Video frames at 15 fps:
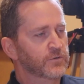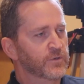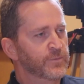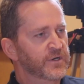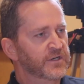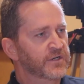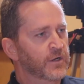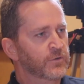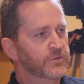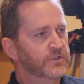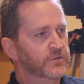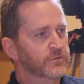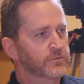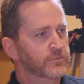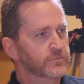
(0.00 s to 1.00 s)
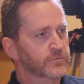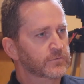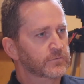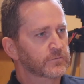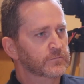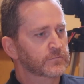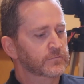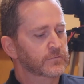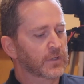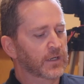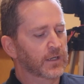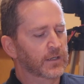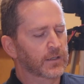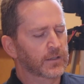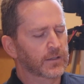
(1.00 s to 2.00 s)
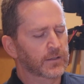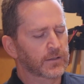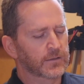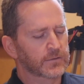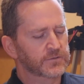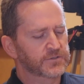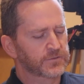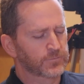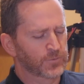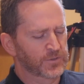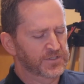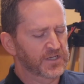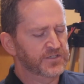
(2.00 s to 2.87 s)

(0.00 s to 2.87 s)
You committed to OU, we